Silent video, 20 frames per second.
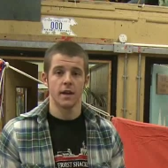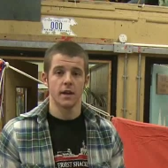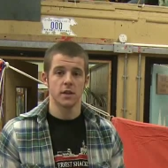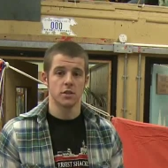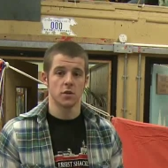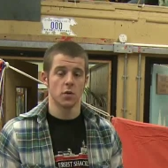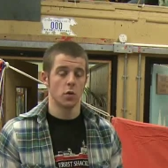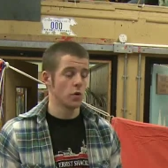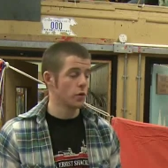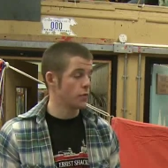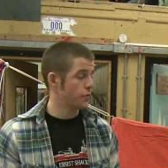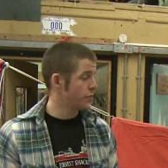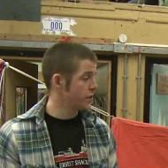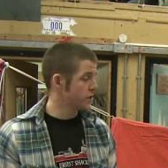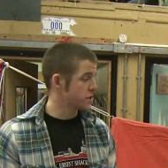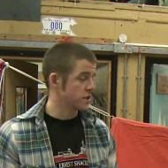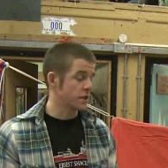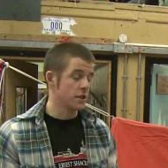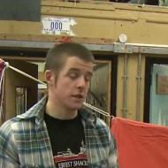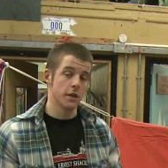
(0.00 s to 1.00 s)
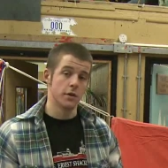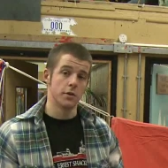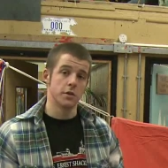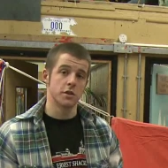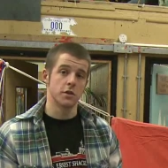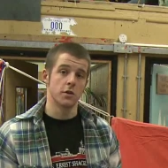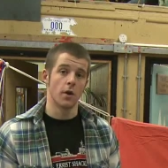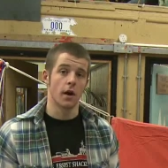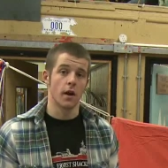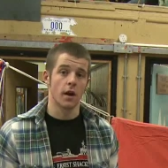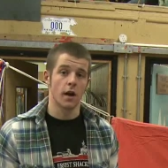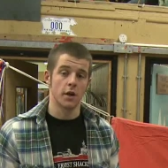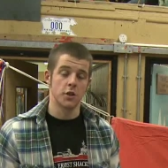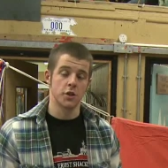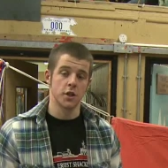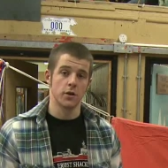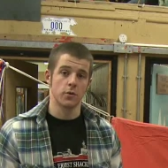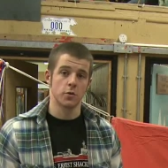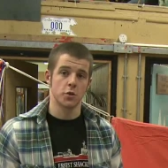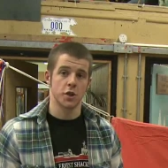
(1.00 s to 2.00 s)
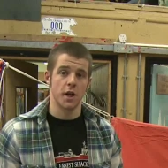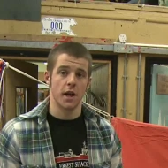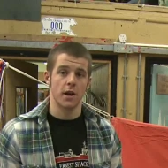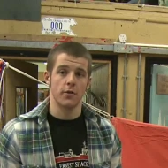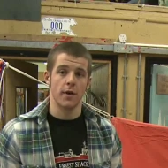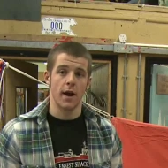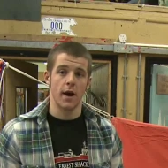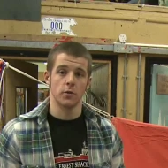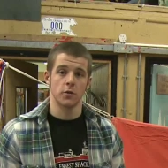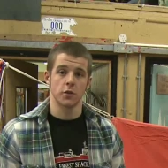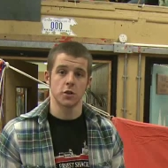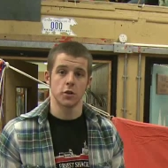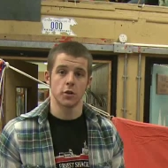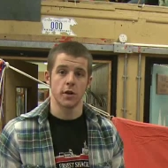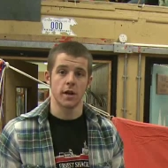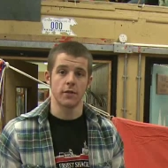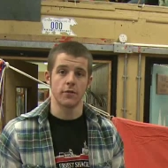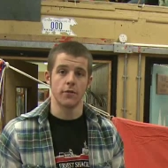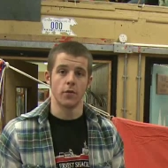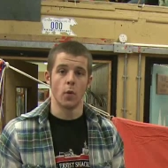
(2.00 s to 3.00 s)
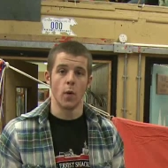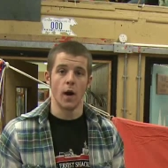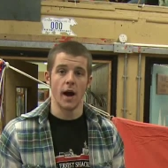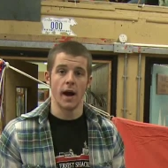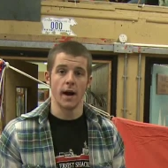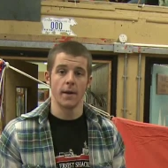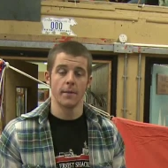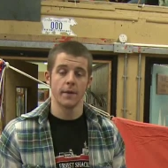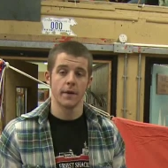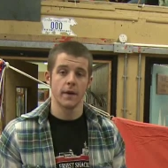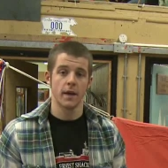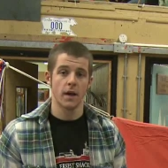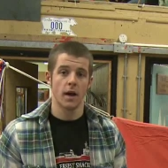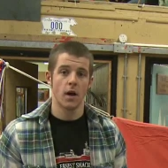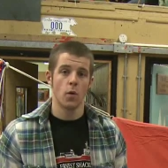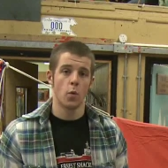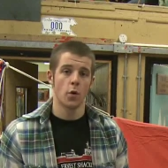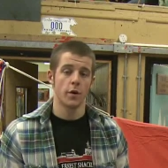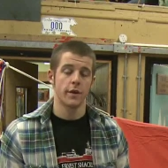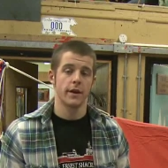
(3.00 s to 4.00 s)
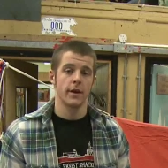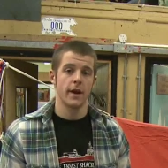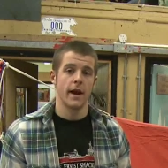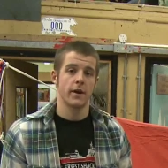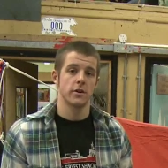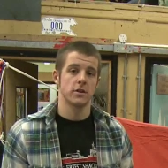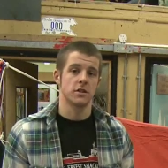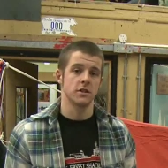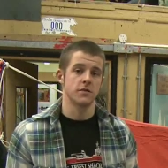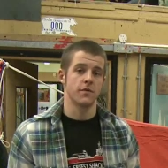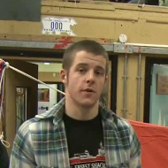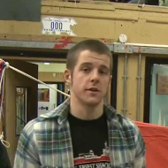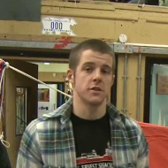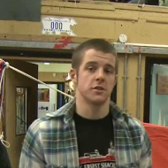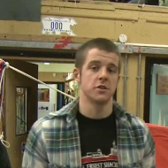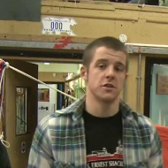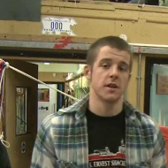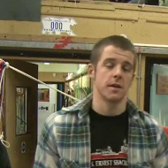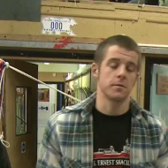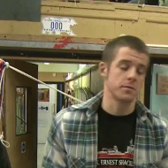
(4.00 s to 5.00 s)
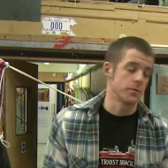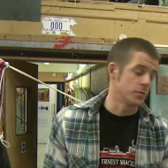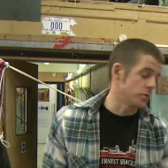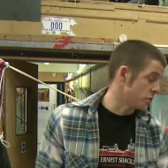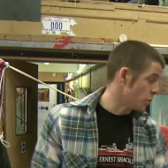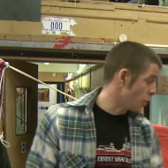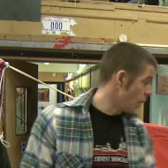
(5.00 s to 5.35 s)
So the first thing you do is do a general check round, just looking for wear. One of the areas that's very susceptible to